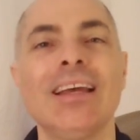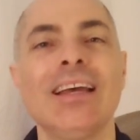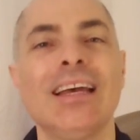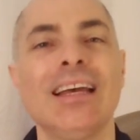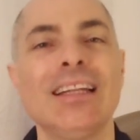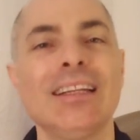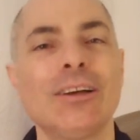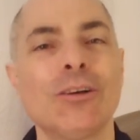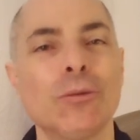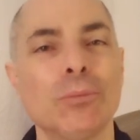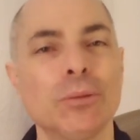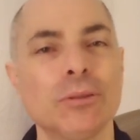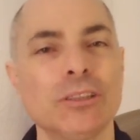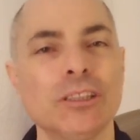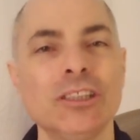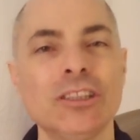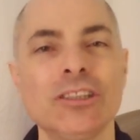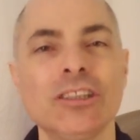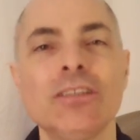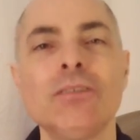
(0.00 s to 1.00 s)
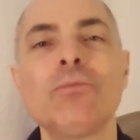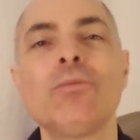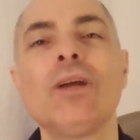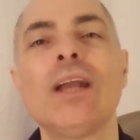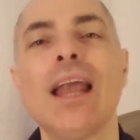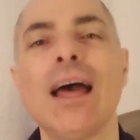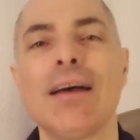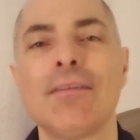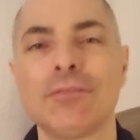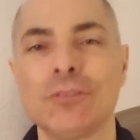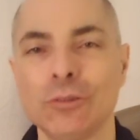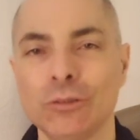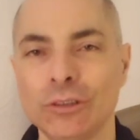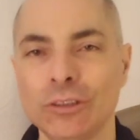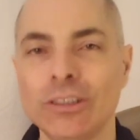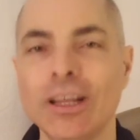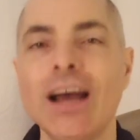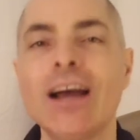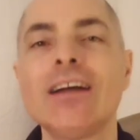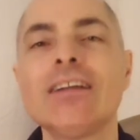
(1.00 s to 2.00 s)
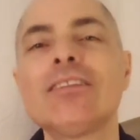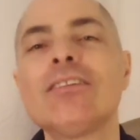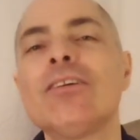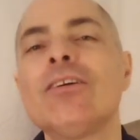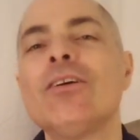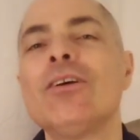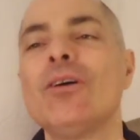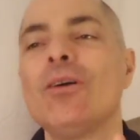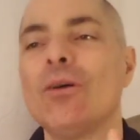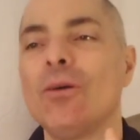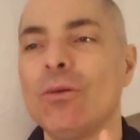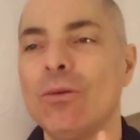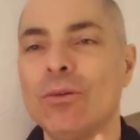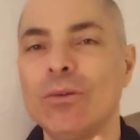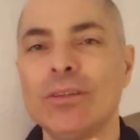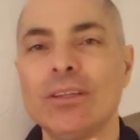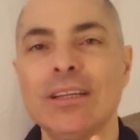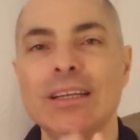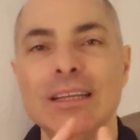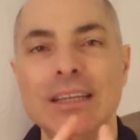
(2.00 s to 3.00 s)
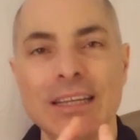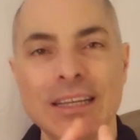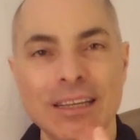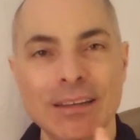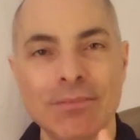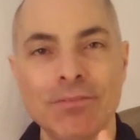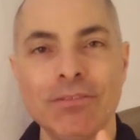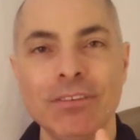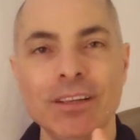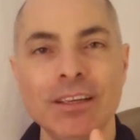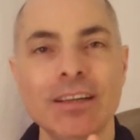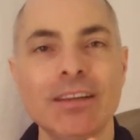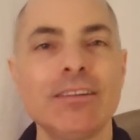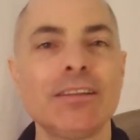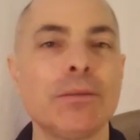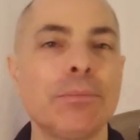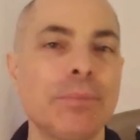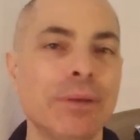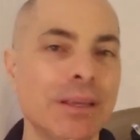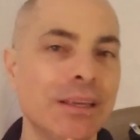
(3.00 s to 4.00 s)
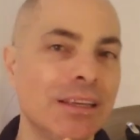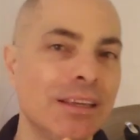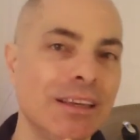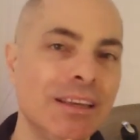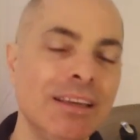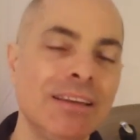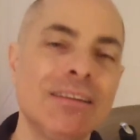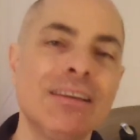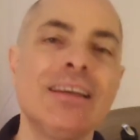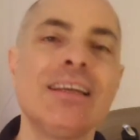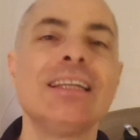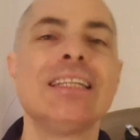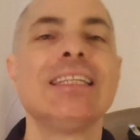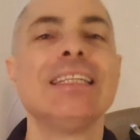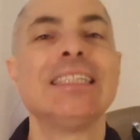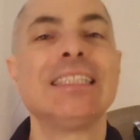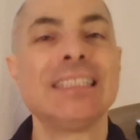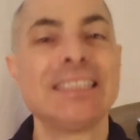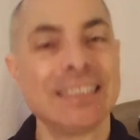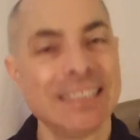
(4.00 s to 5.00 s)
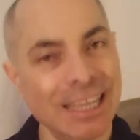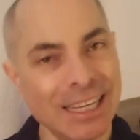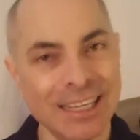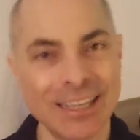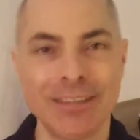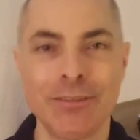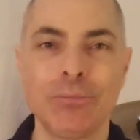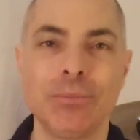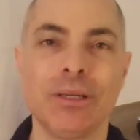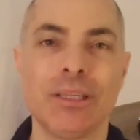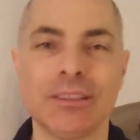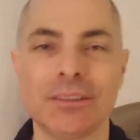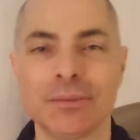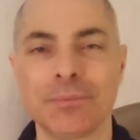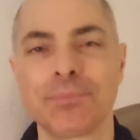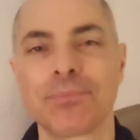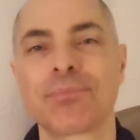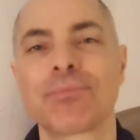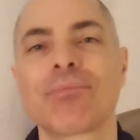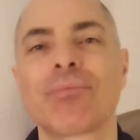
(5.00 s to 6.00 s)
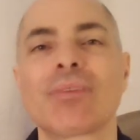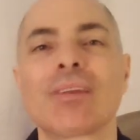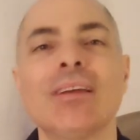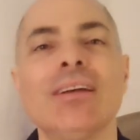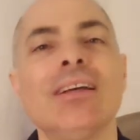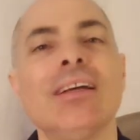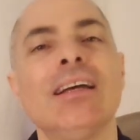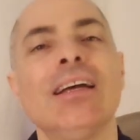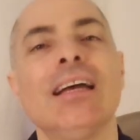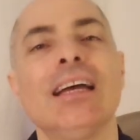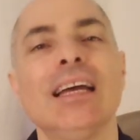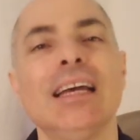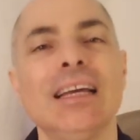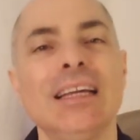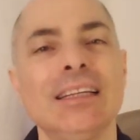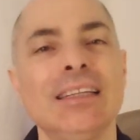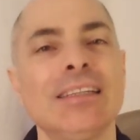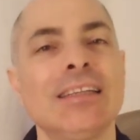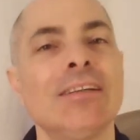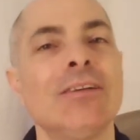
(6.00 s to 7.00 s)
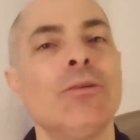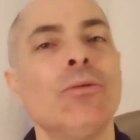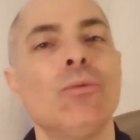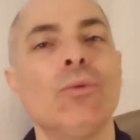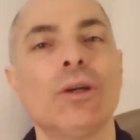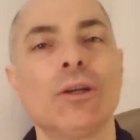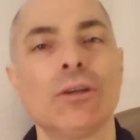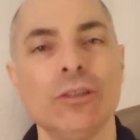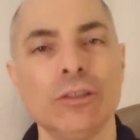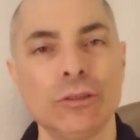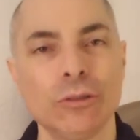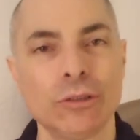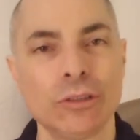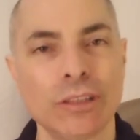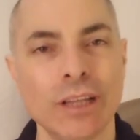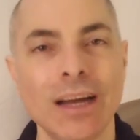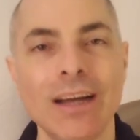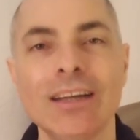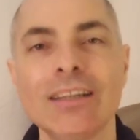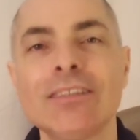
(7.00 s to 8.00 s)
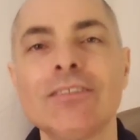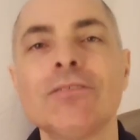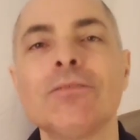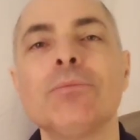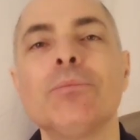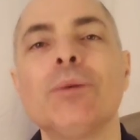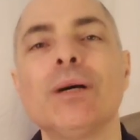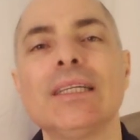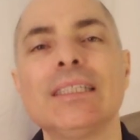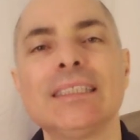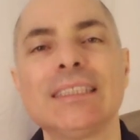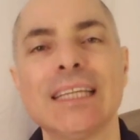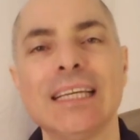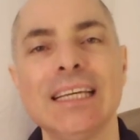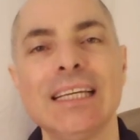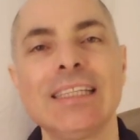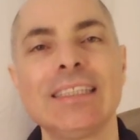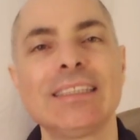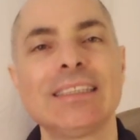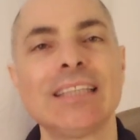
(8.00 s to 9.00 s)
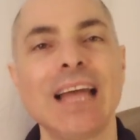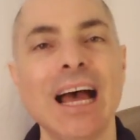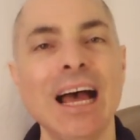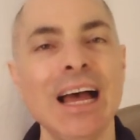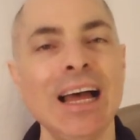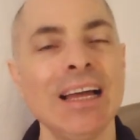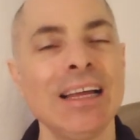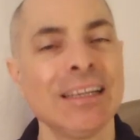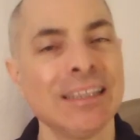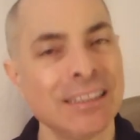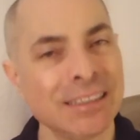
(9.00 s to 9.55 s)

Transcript: And the composition will have to start on the little finger, the pinky, the second beat. And we're going to start by saying ta